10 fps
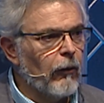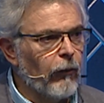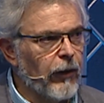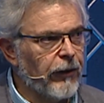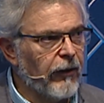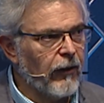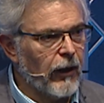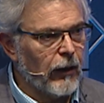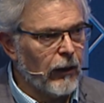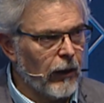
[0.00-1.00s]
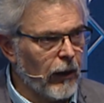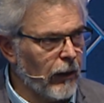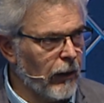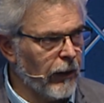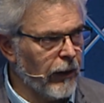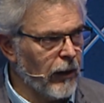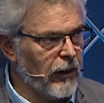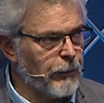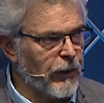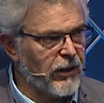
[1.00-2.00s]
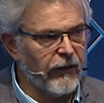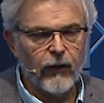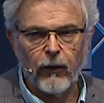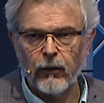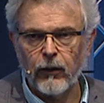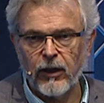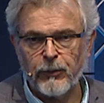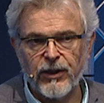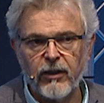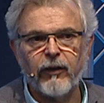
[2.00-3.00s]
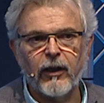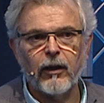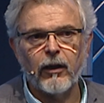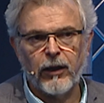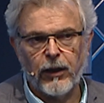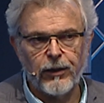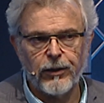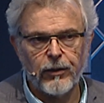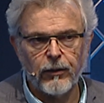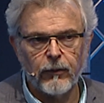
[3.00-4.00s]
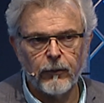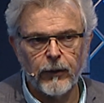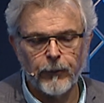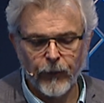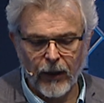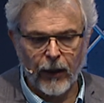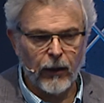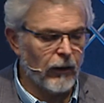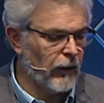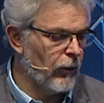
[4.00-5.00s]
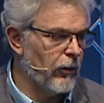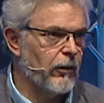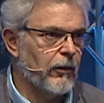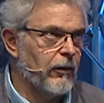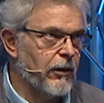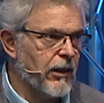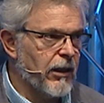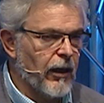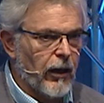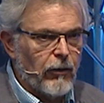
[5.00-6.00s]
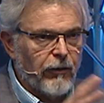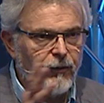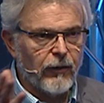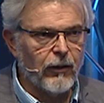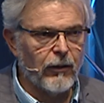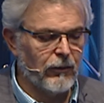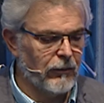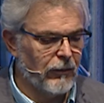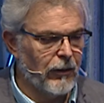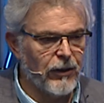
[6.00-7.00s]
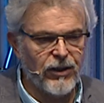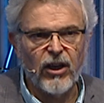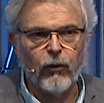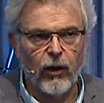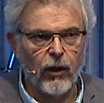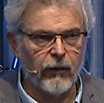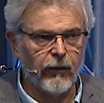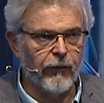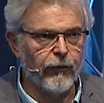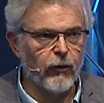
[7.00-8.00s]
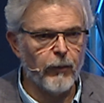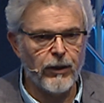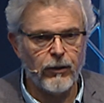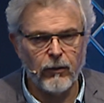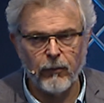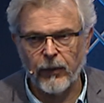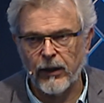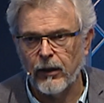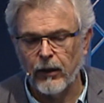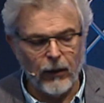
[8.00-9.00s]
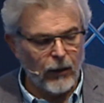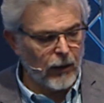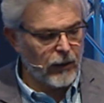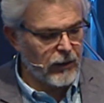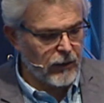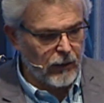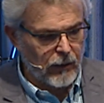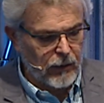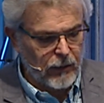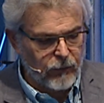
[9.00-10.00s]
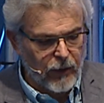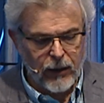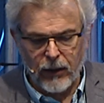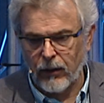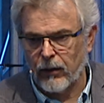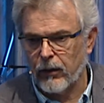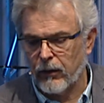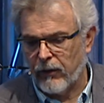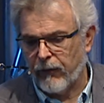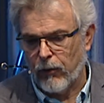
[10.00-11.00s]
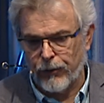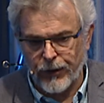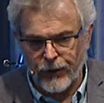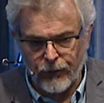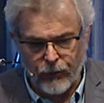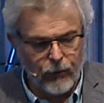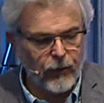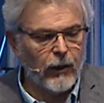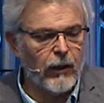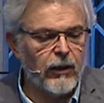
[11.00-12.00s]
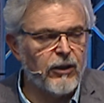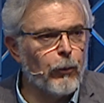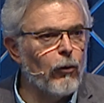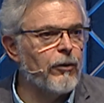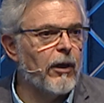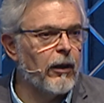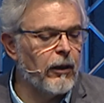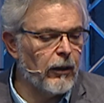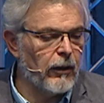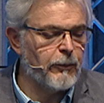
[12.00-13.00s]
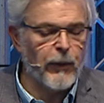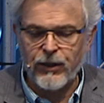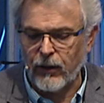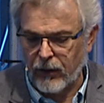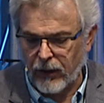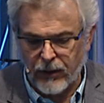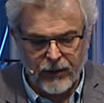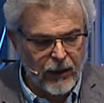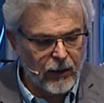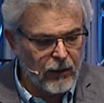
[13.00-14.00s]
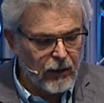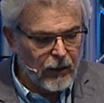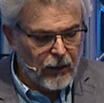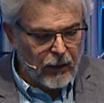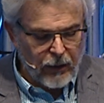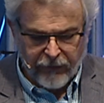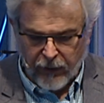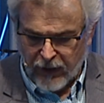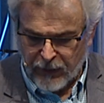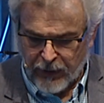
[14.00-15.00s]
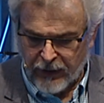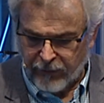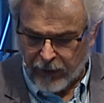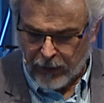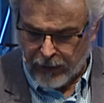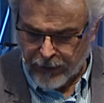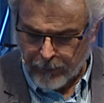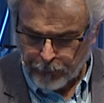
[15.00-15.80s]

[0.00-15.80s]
with their specific needs. Not just a kind of general information, but it's training devoted to special needs and very specific needs.